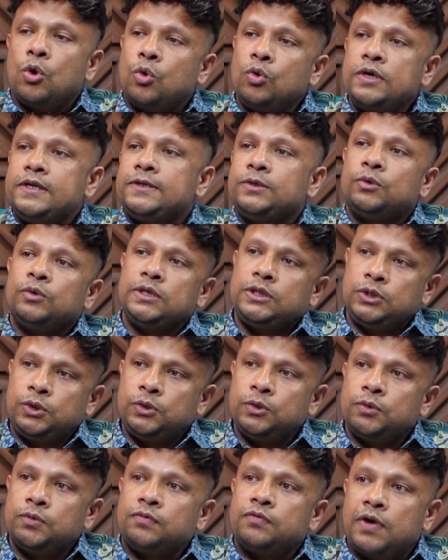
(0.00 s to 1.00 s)
who is going
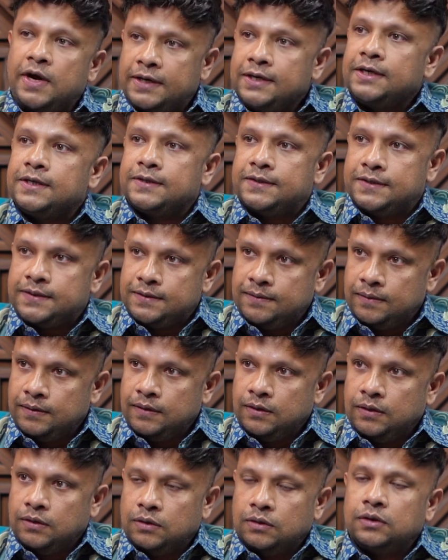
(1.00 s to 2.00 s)
to finance
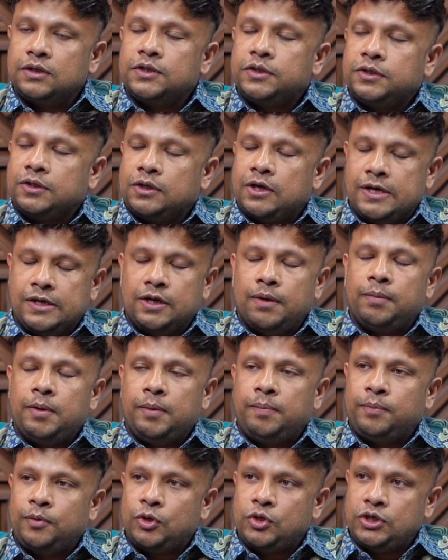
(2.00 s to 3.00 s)
this kind of
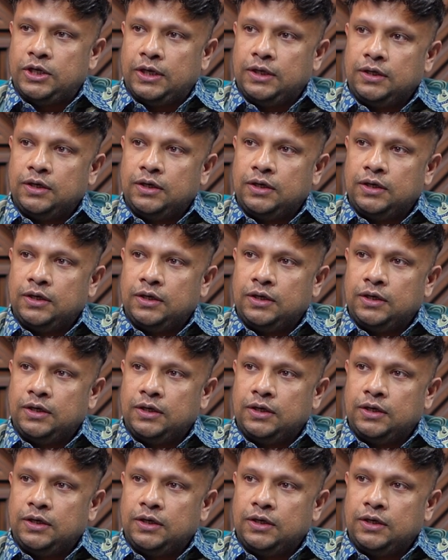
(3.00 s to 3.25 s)
a project?